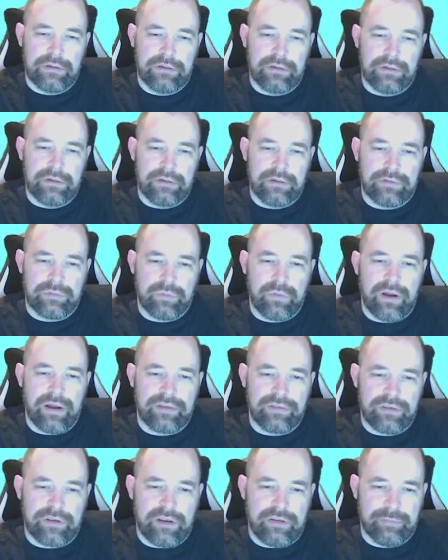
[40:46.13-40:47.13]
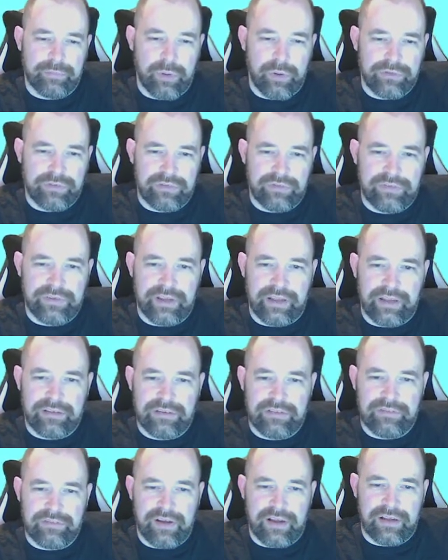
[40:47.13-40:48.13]
Because y is going to have positive and
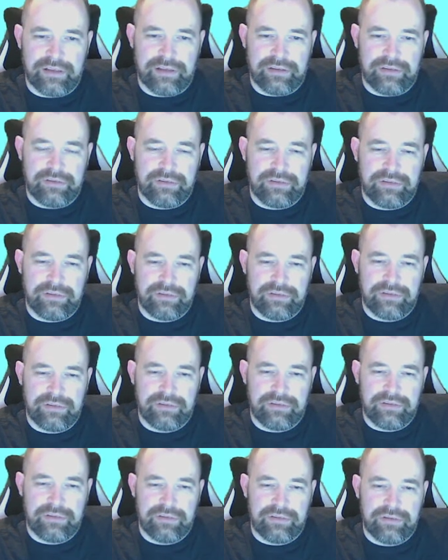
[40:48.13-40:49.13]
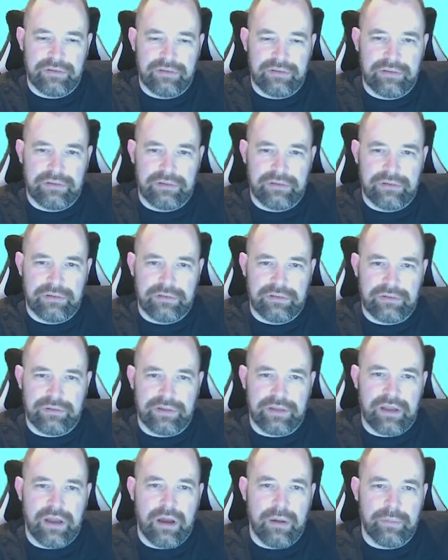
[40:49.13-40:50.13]
negative values. So
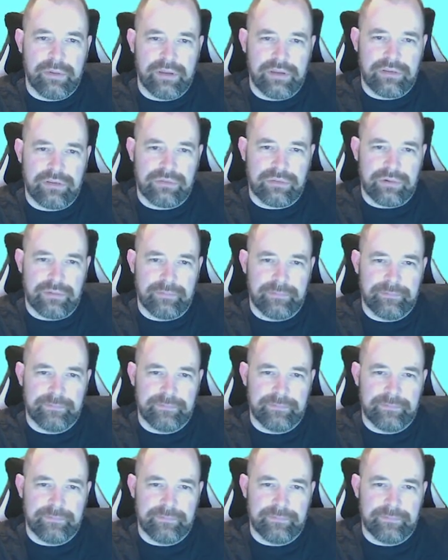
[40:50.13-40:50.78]
it can't be this one.